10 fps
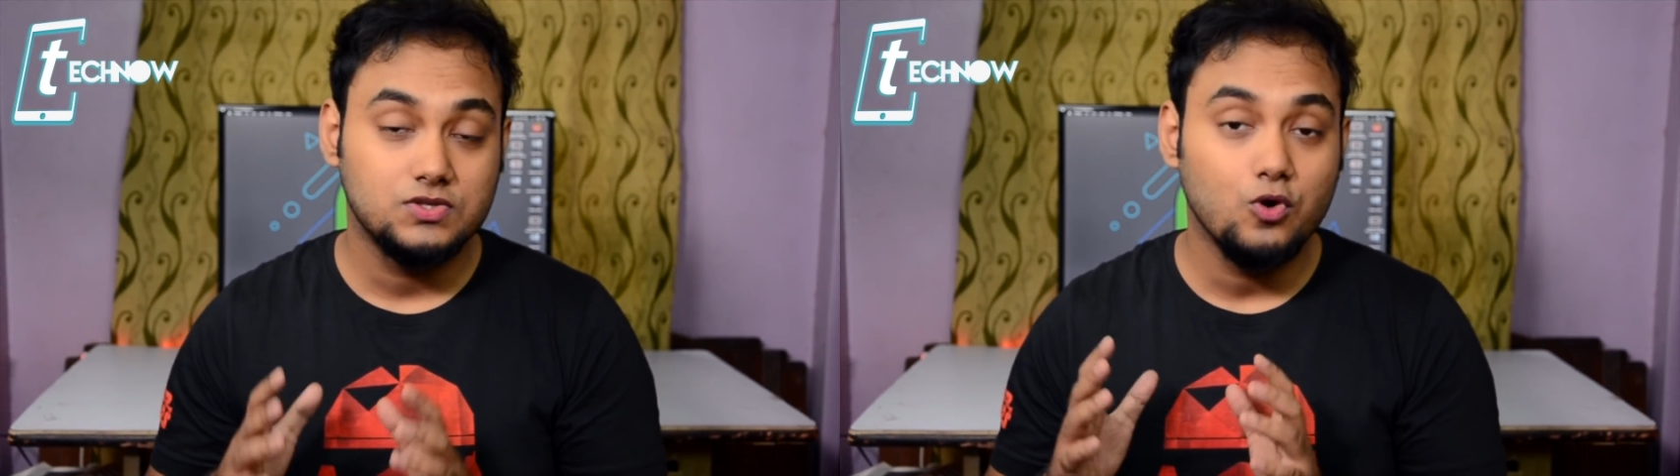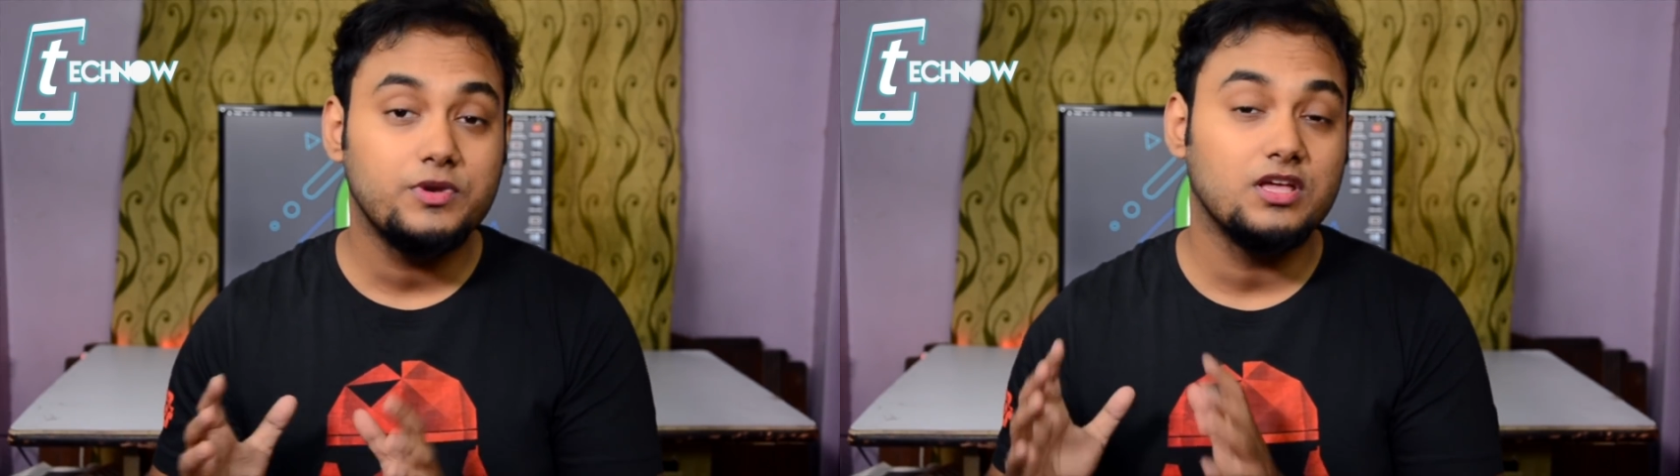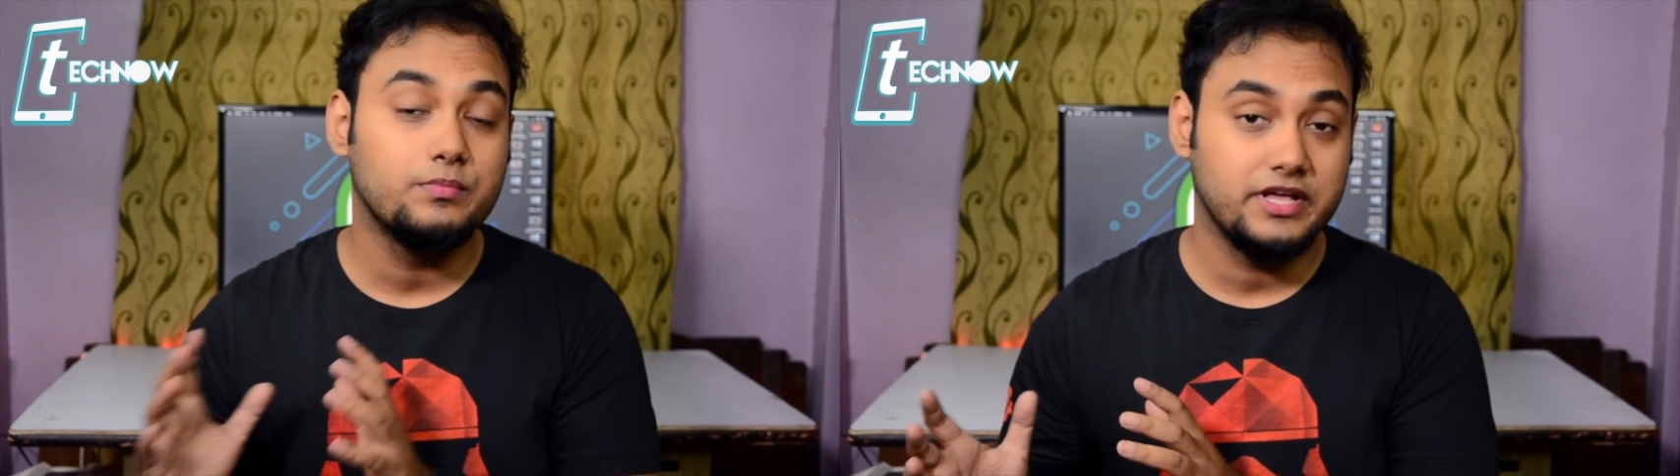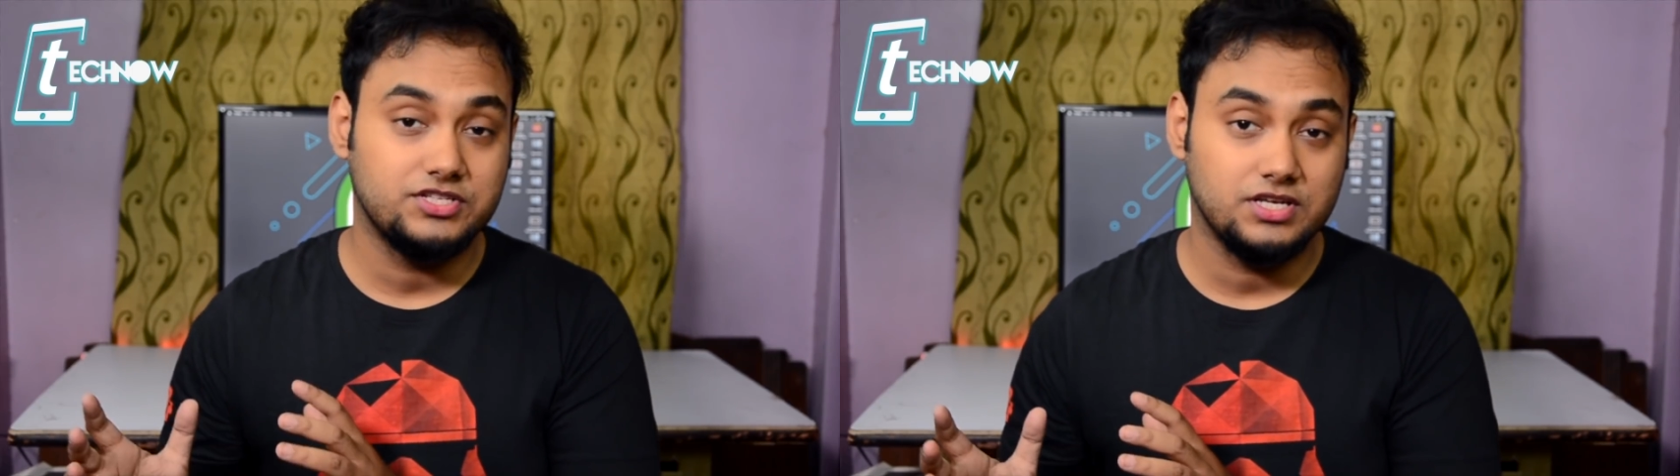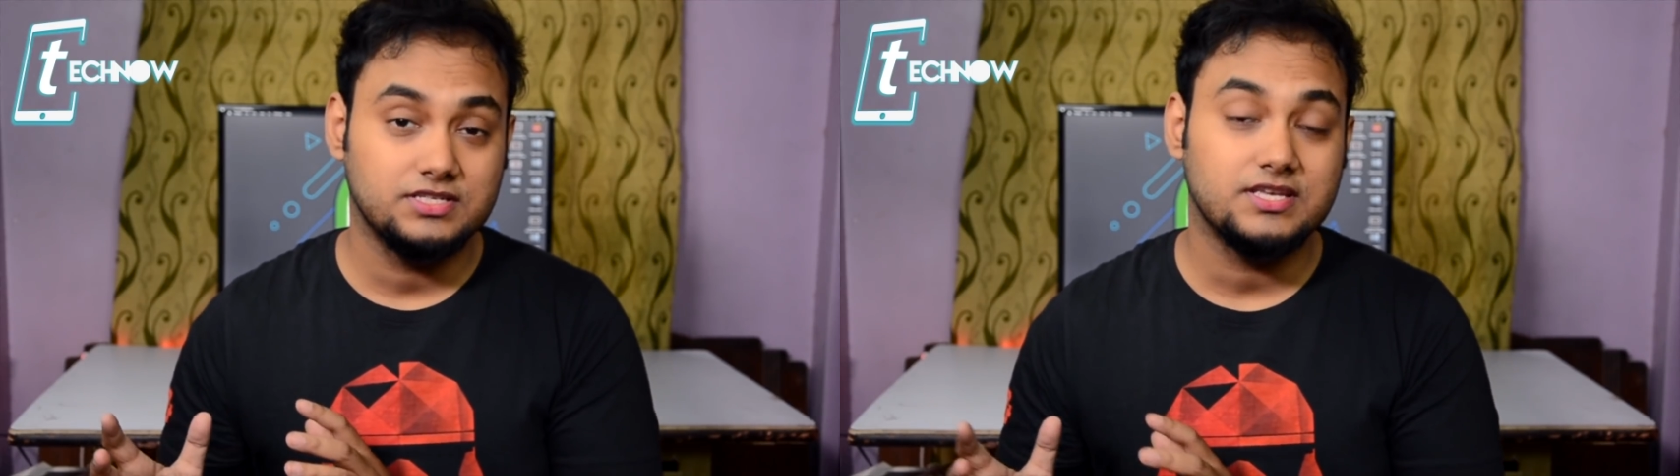zoomed
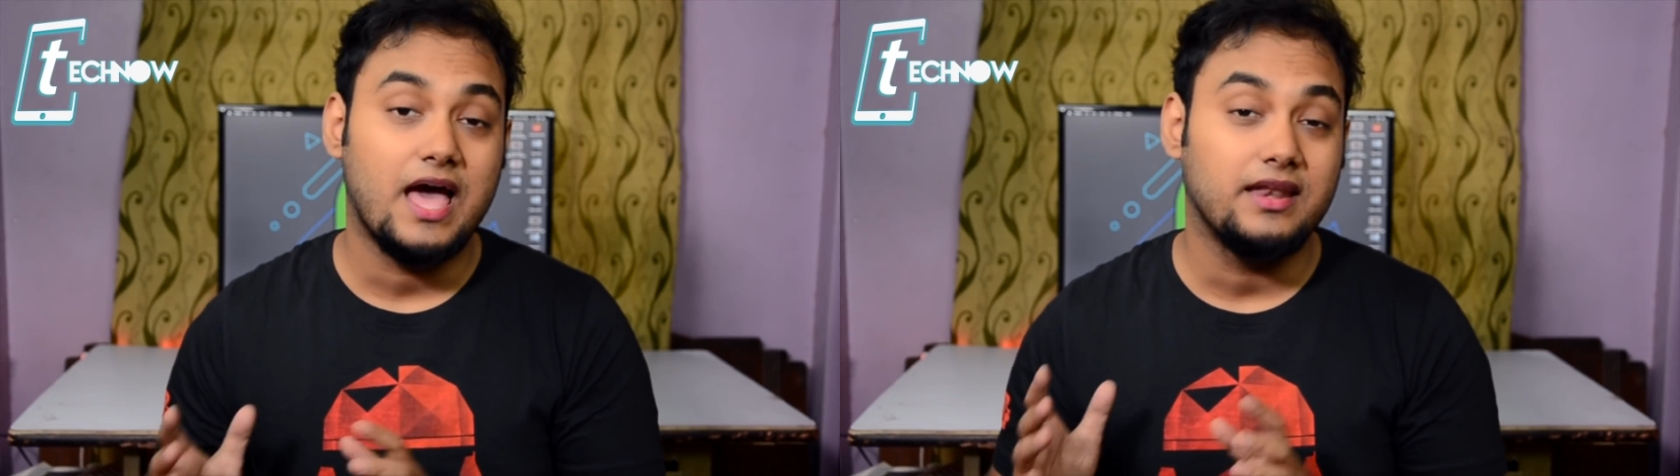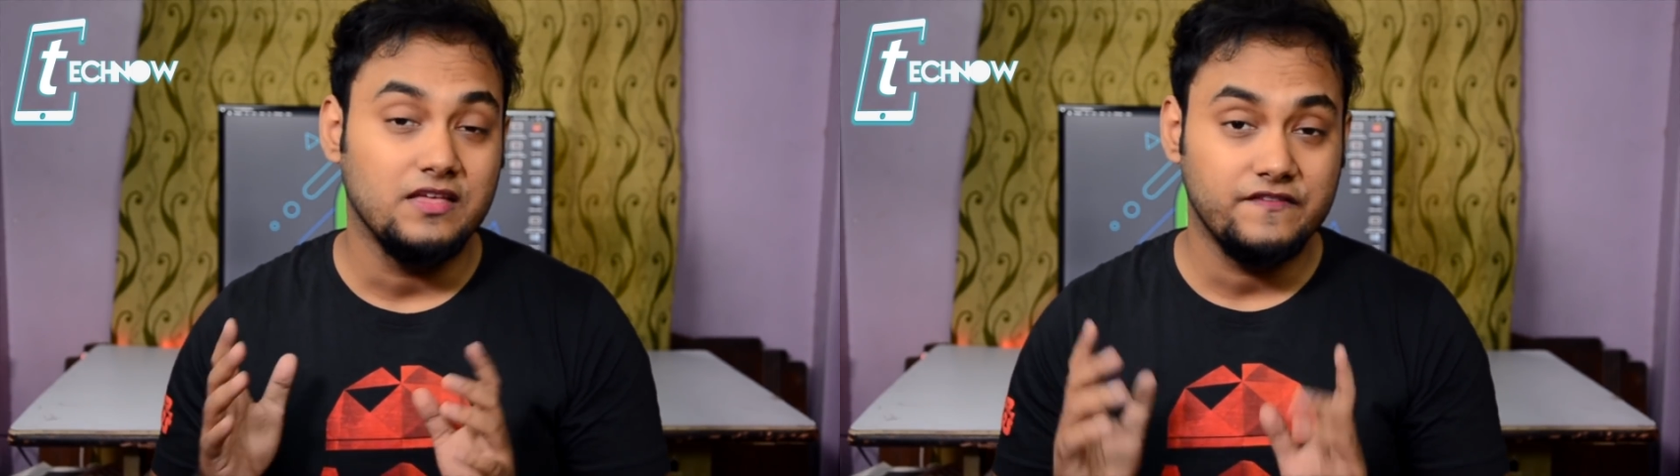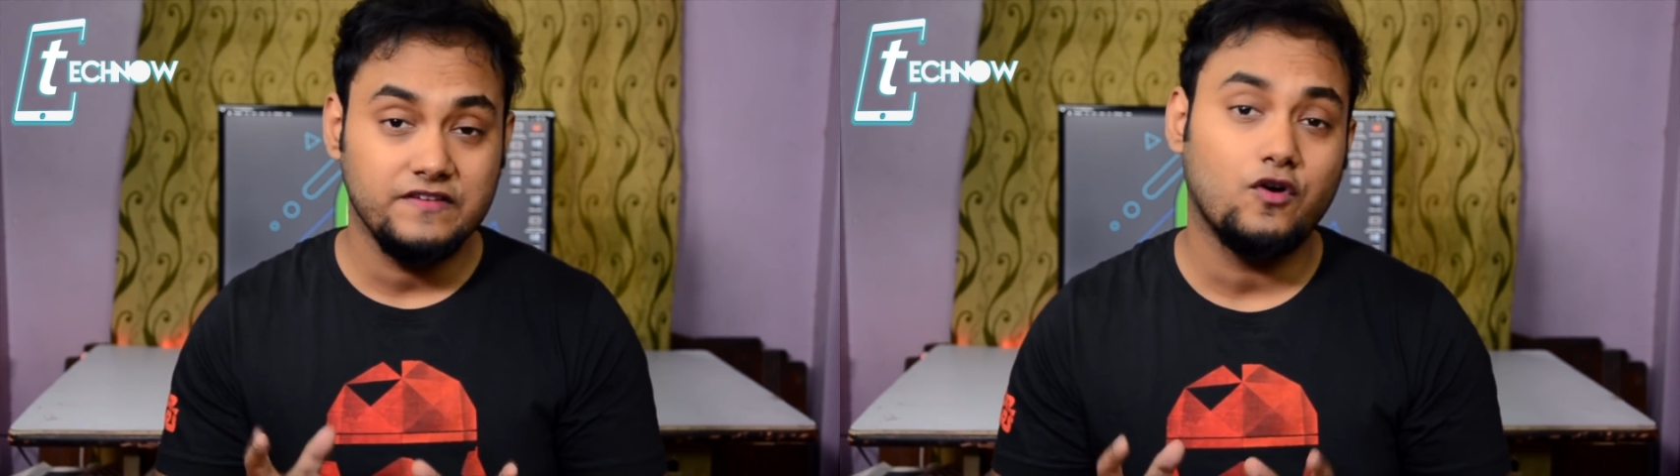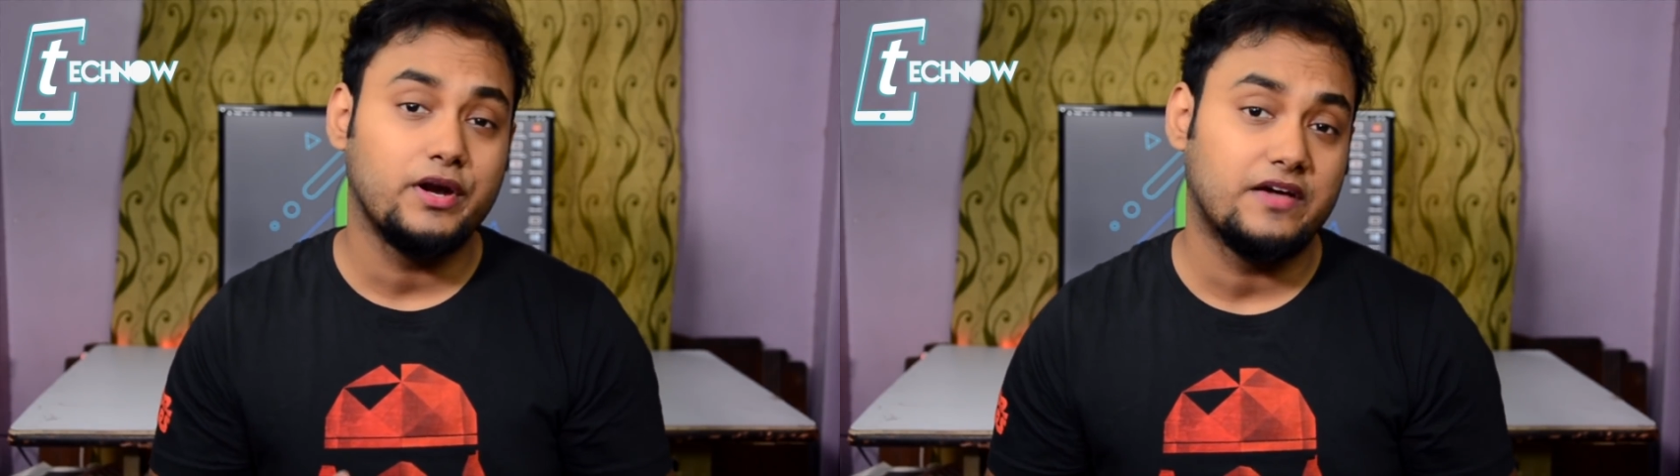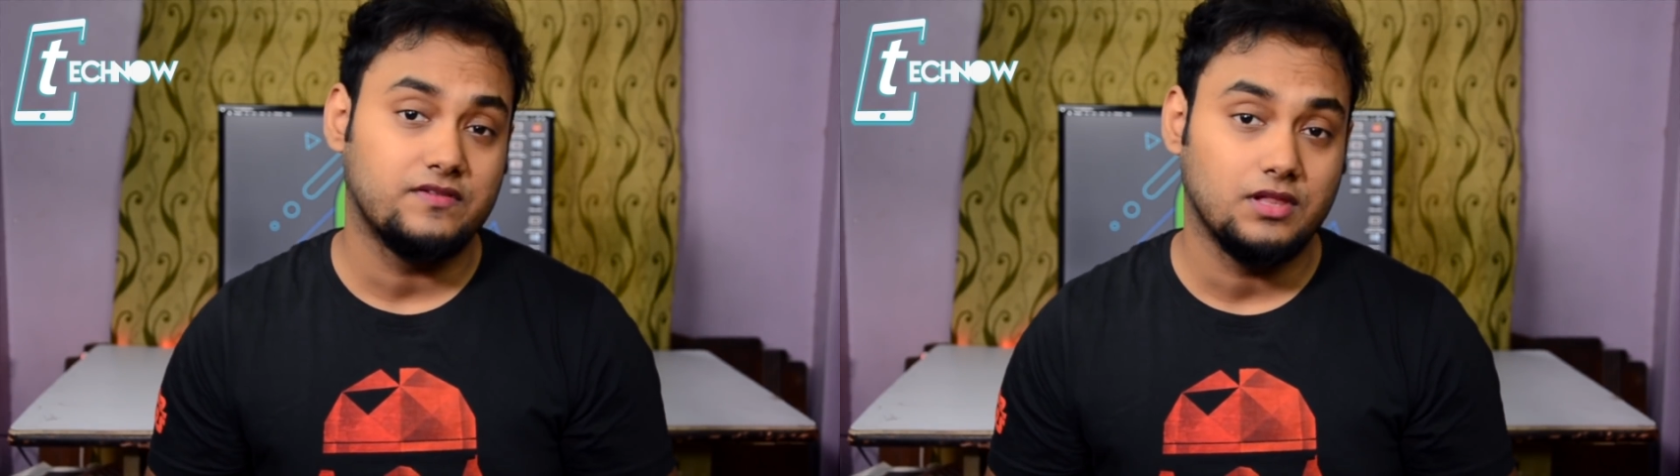images, and even for
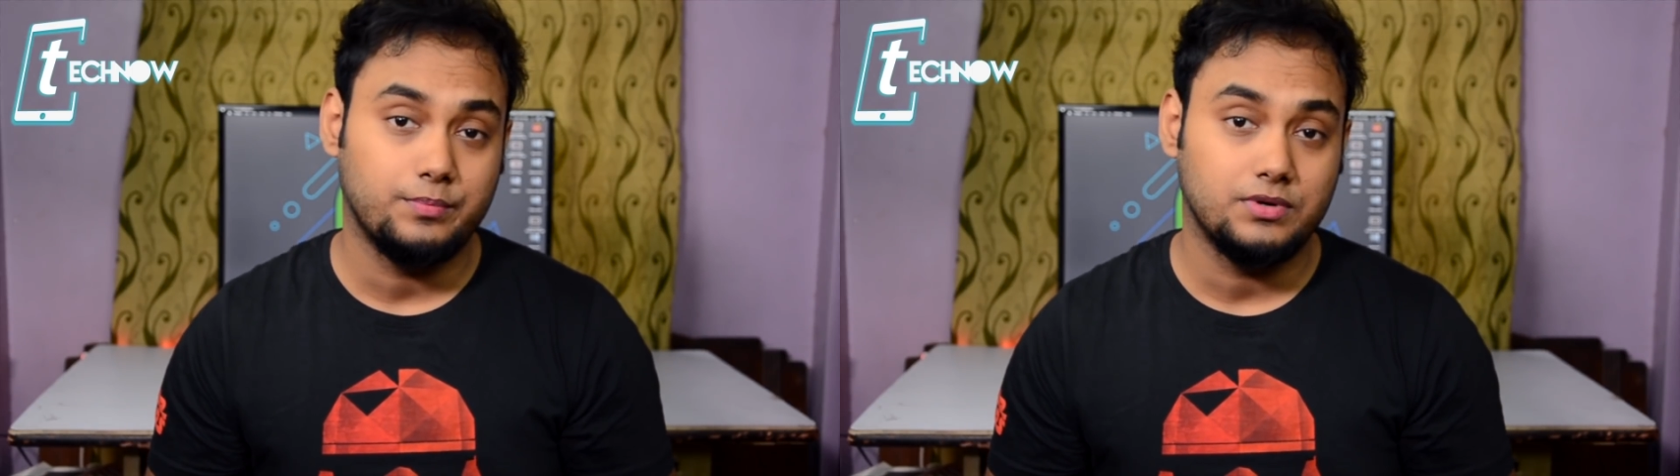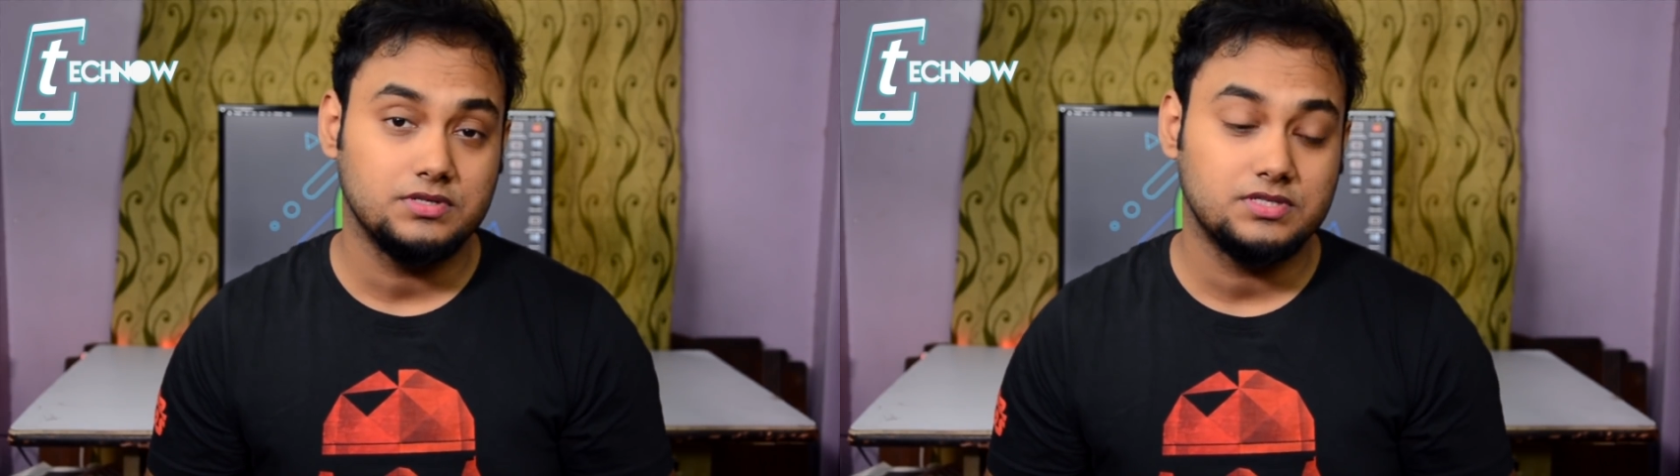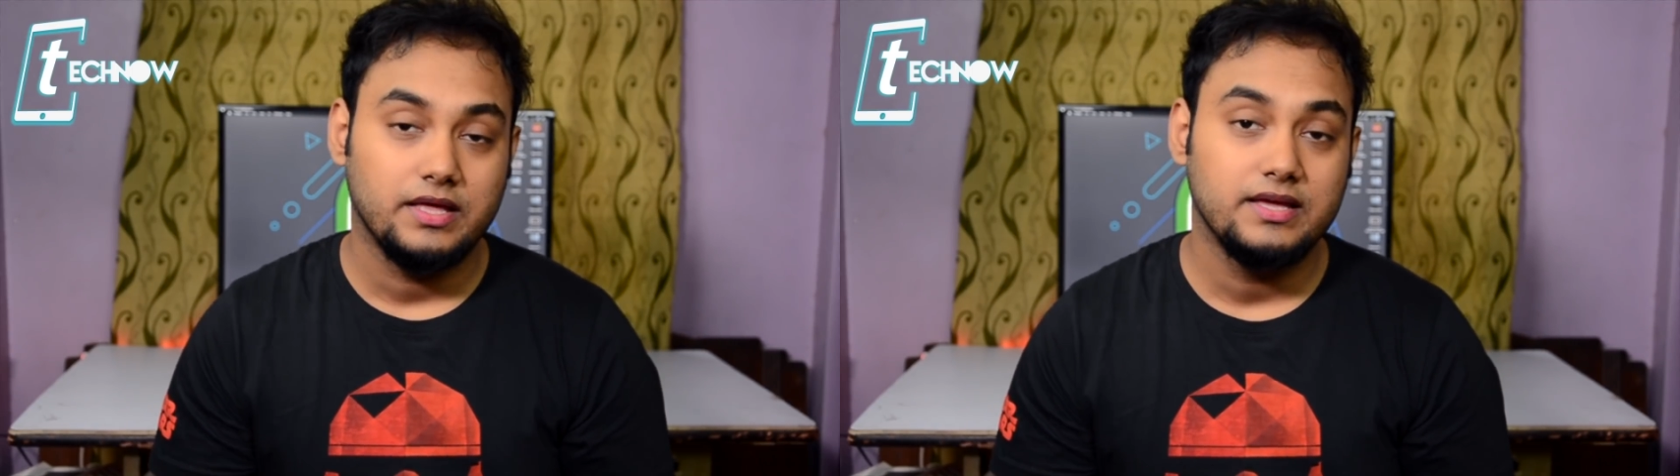developers